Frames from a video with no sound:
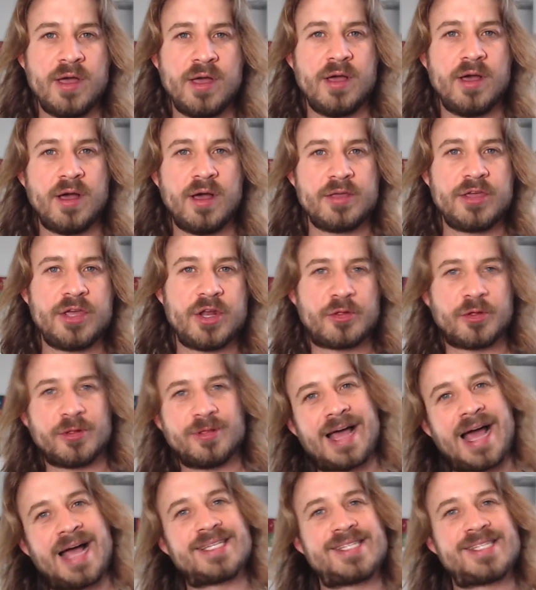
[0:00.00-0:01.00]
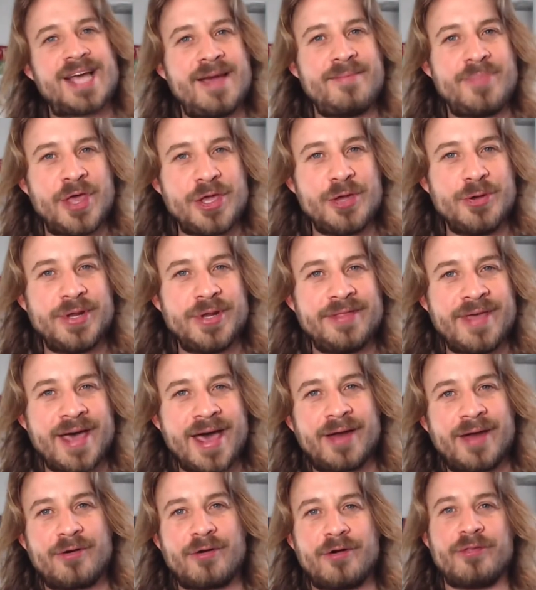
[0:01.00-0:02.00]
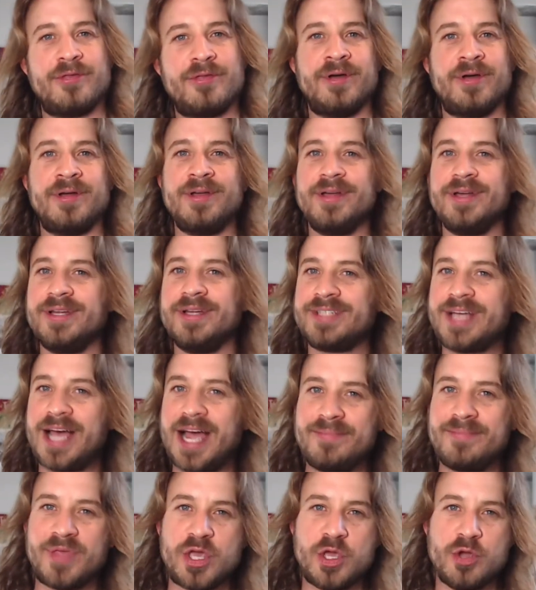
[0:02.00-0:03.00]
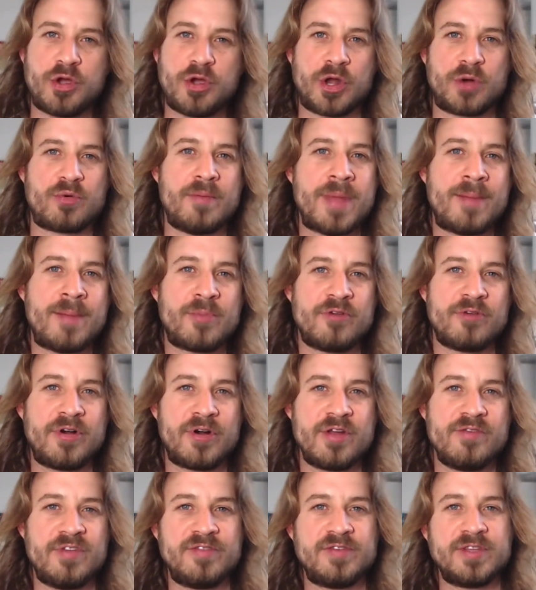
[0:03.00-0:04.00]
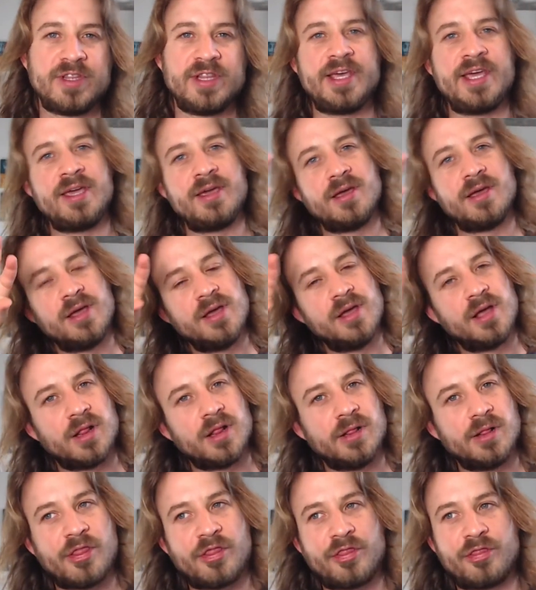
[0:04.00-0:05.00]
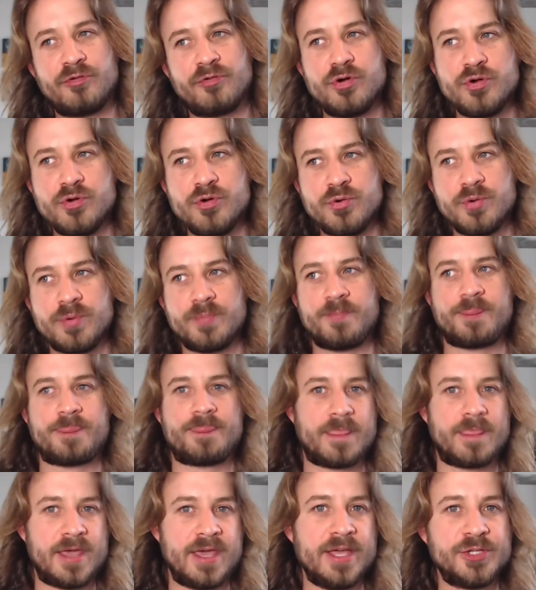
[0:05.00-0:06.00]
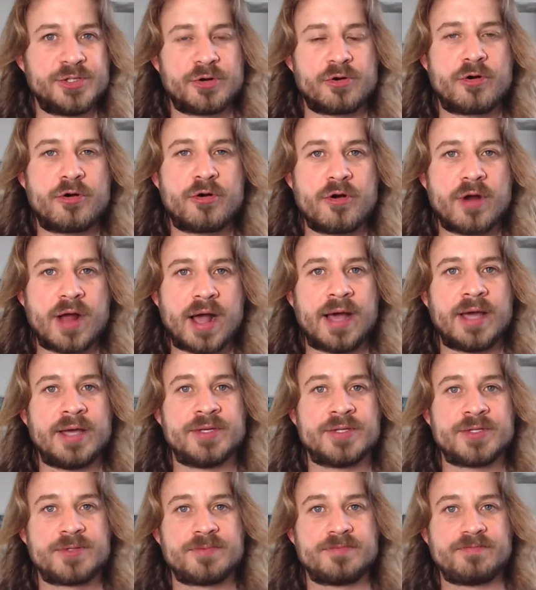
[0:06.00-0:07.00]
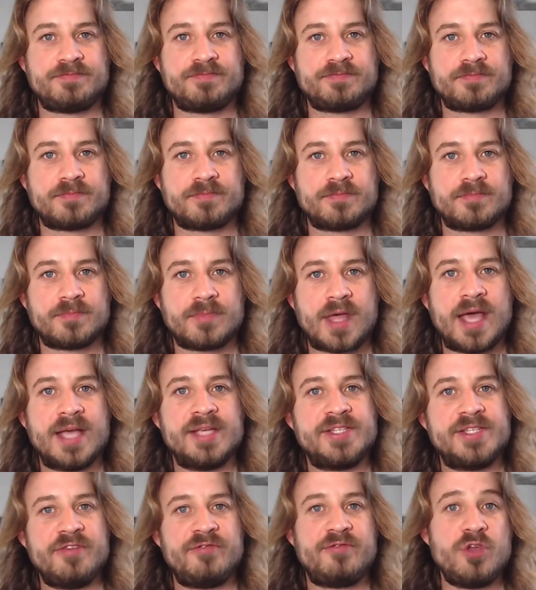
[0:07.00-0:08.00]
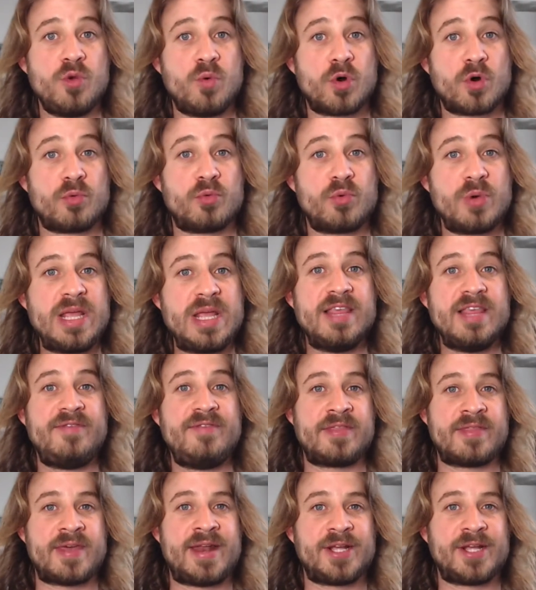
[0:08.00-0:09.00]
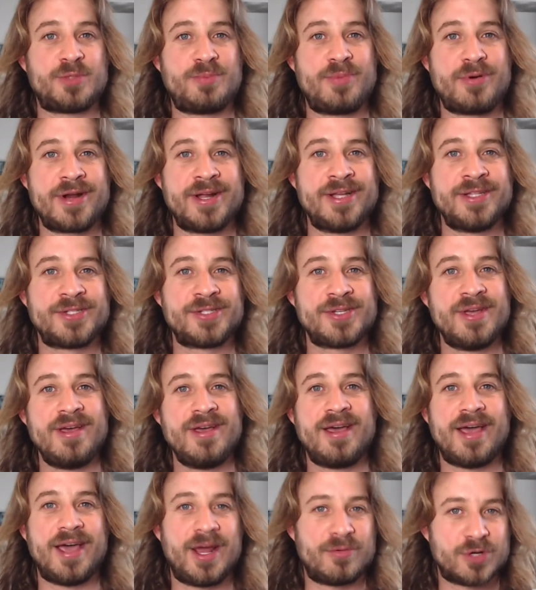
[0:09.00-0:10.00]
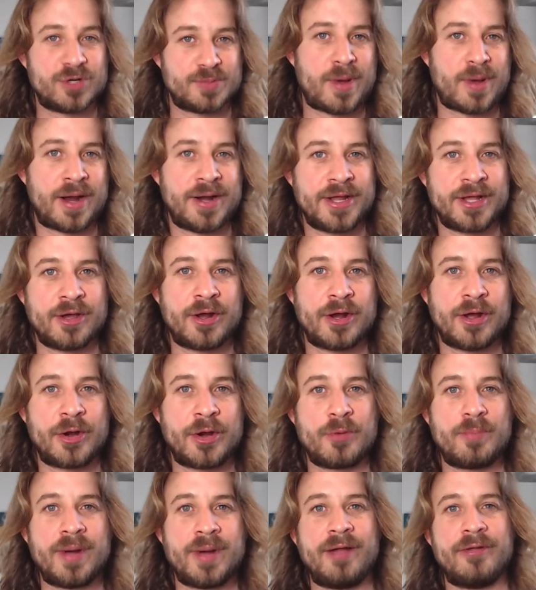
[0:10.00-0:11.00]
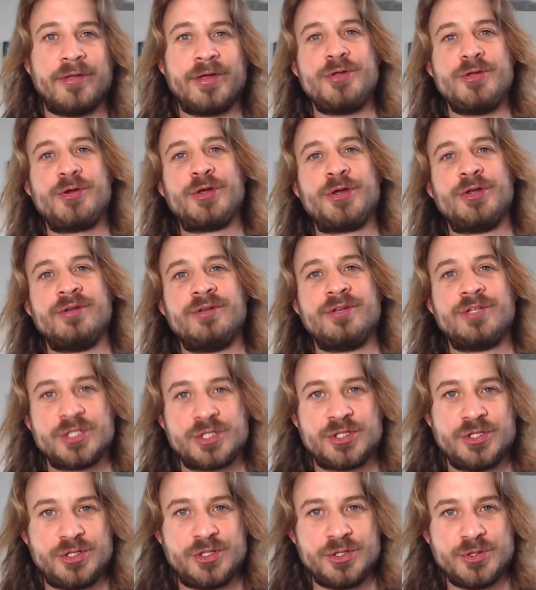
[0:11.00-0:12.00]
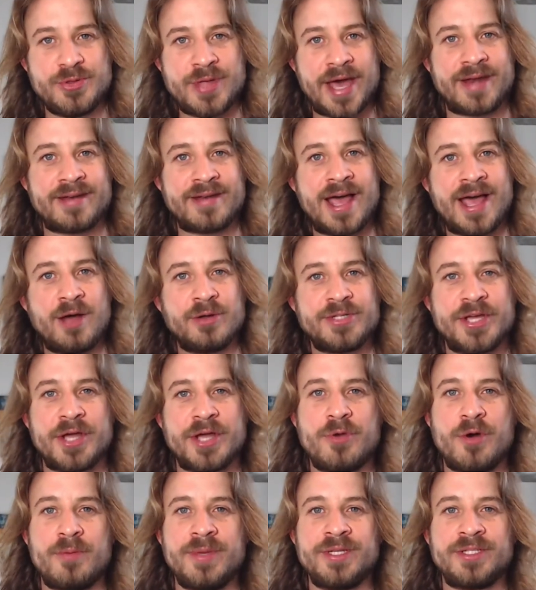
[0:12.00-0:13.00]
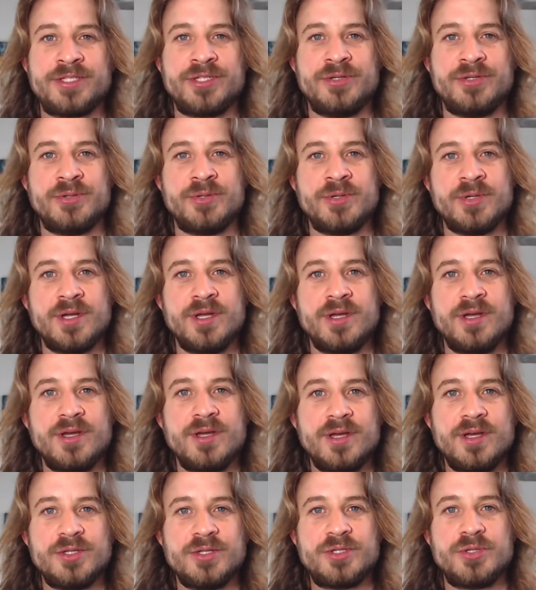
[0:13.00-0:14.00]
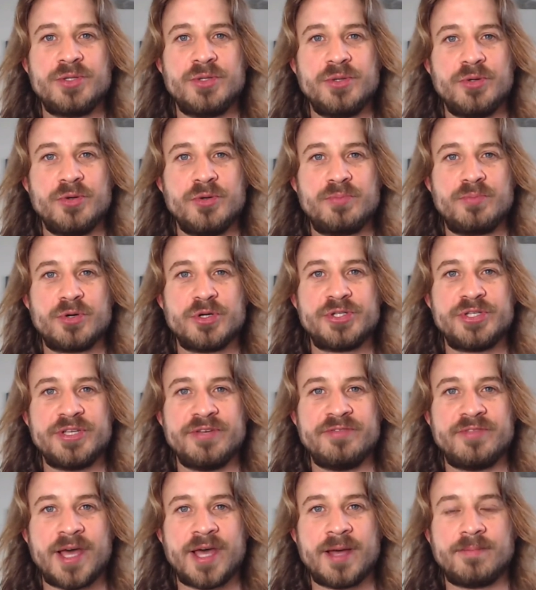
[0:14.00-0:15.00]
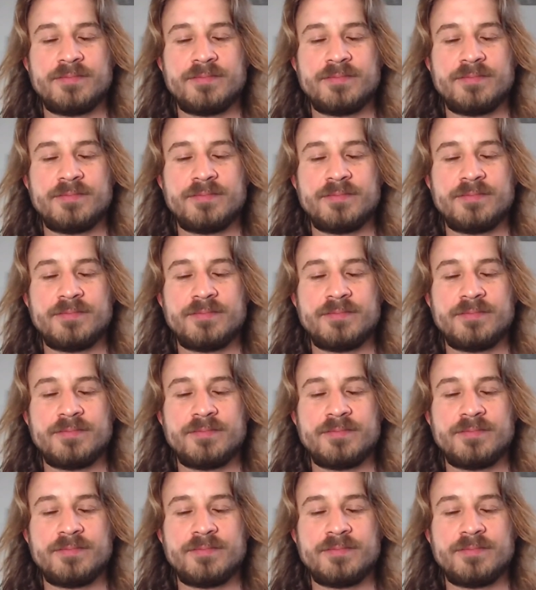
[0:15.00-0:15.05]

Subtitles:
the last time that you did that, or the time that you can remember very vividly, through his or her eyes, as if you were reliving that experience and responding on autopilot. And you can just do that now. Take a moment to perceive that.